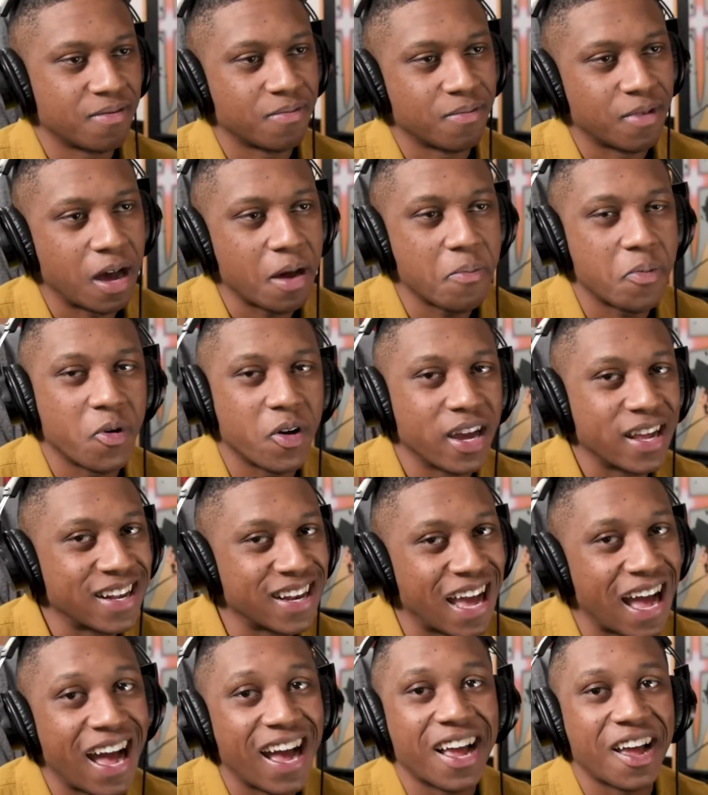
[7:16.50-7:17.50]
My boy
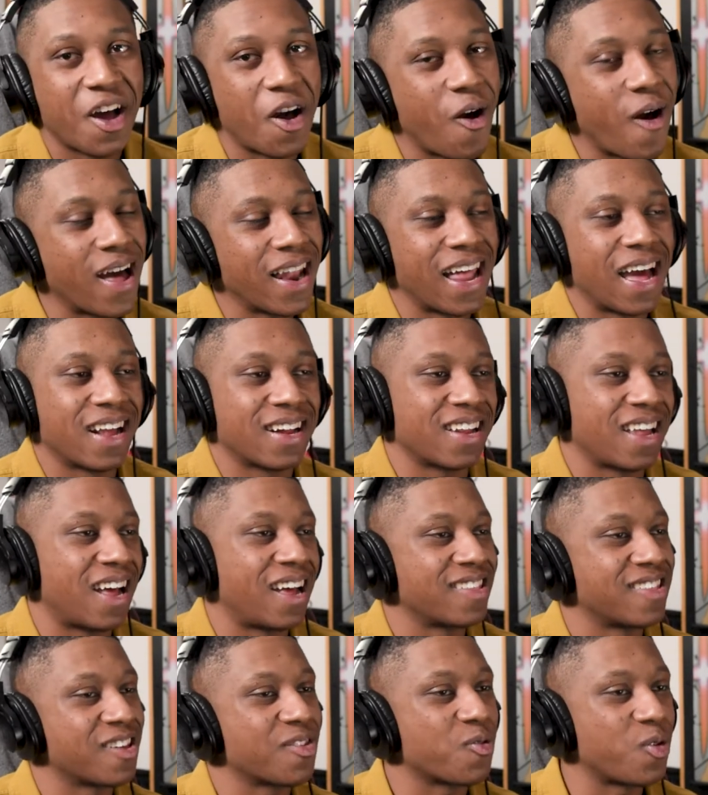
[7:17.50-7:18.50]
not going like that.
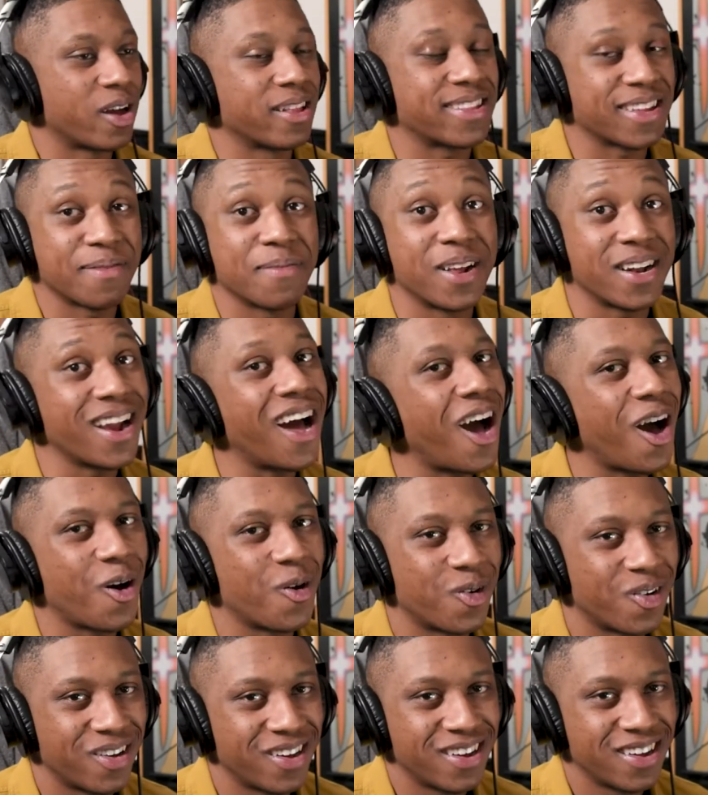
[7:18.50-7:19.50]
I just want them to
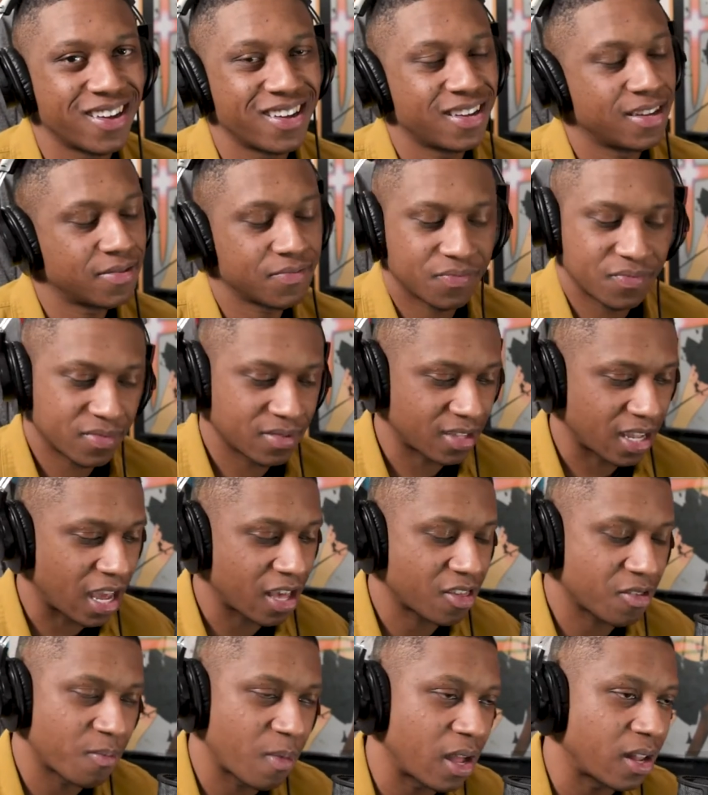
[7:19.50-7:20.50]
know.
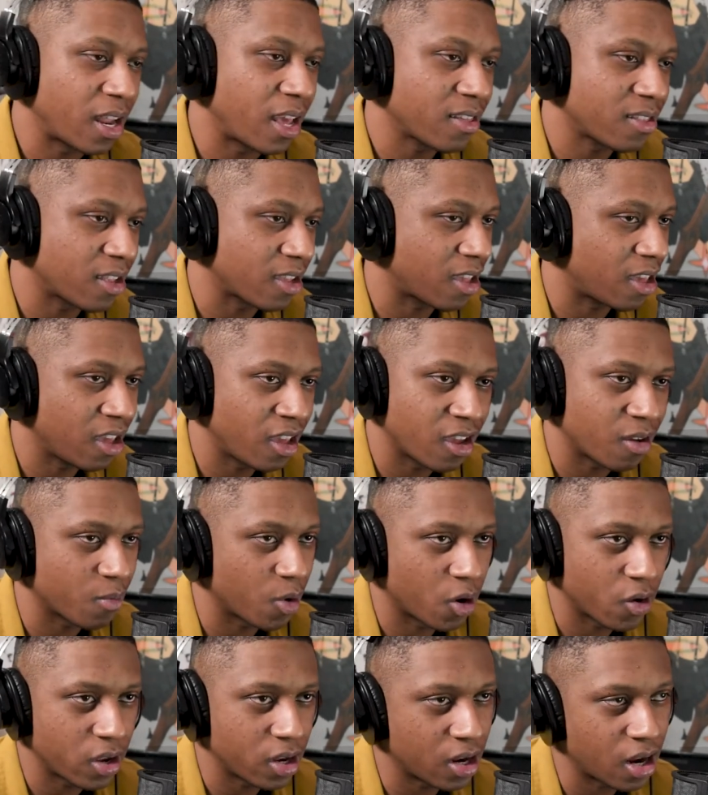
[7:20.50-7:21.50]
That's my that's the king,
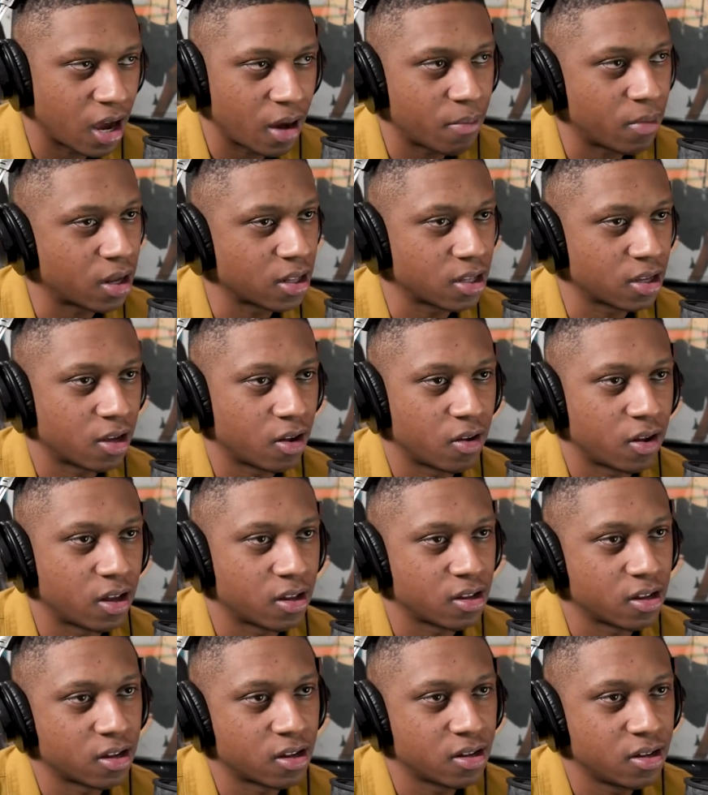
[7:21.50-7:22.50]
bro. He not about to go
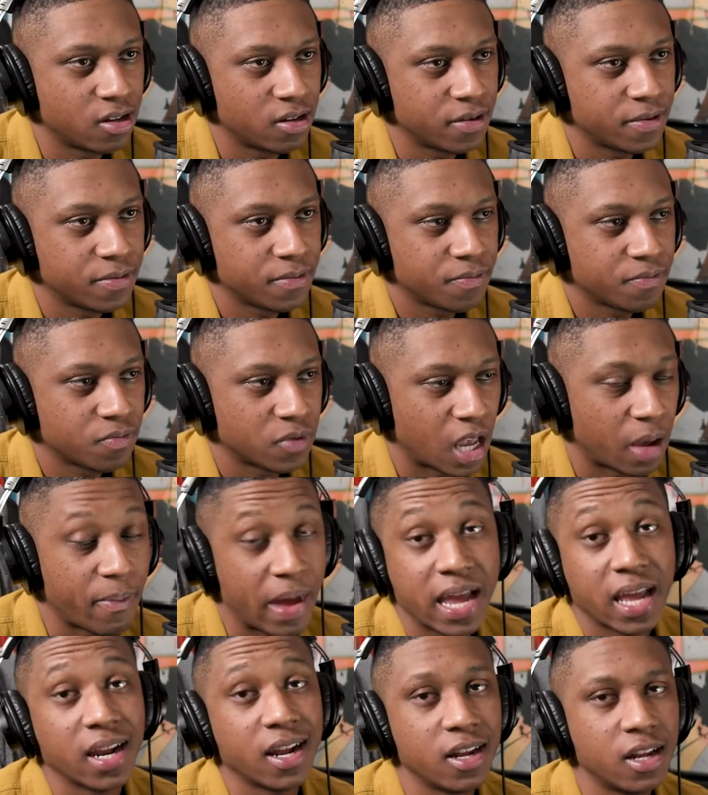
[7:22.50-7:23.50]
like that. They
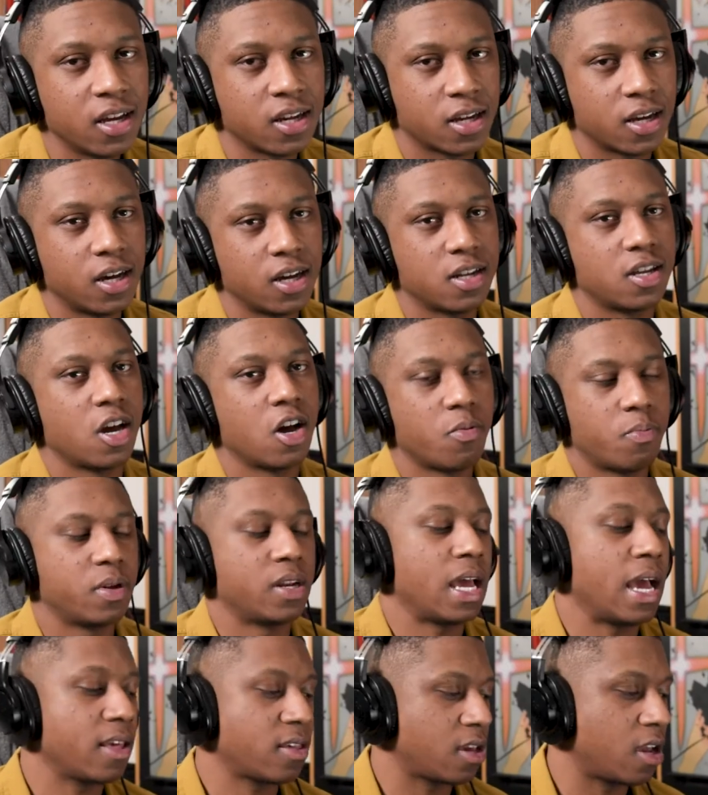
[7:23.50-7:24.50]
making it look good though, but
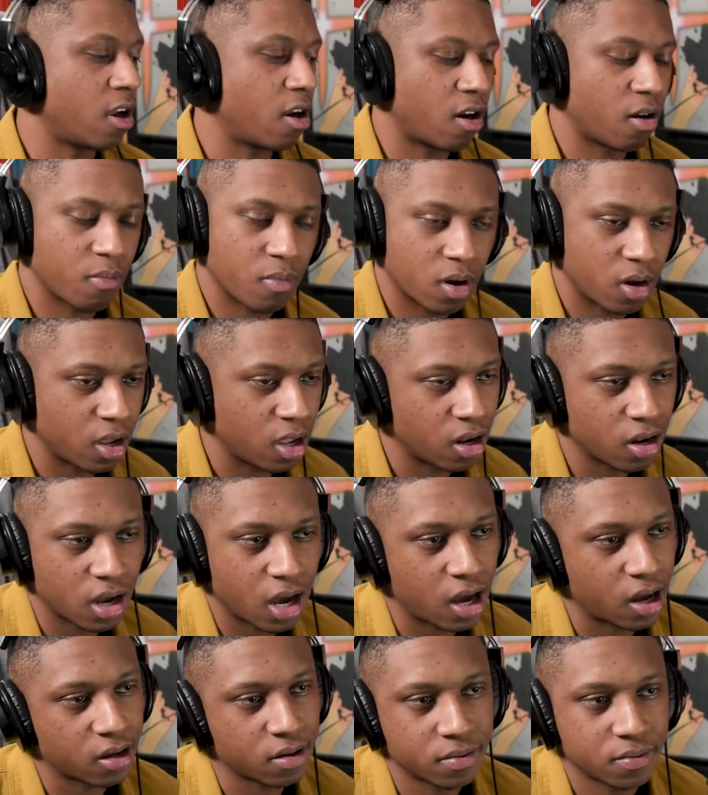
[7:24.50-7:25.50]
that's Eren, bro. He
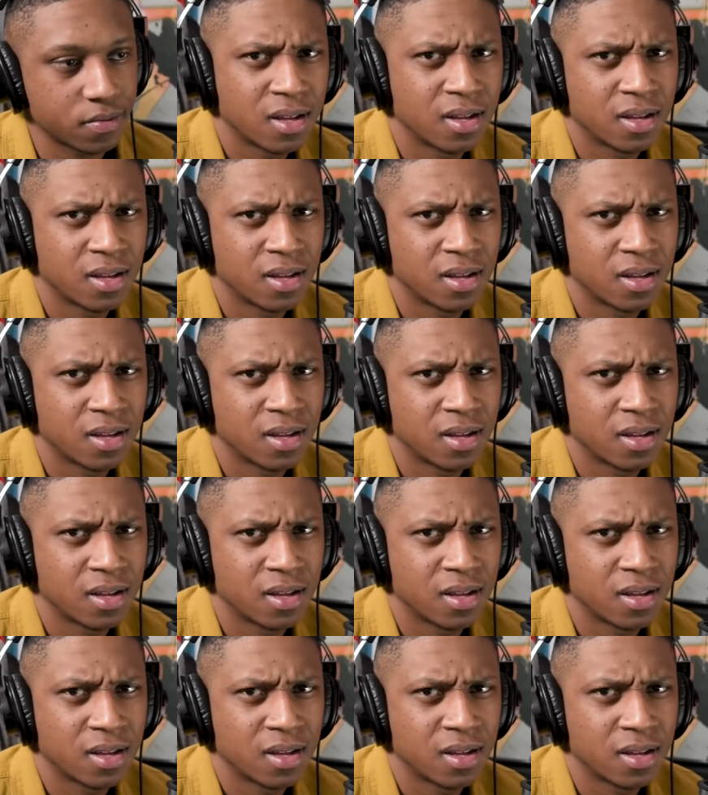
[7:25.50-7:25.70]
not.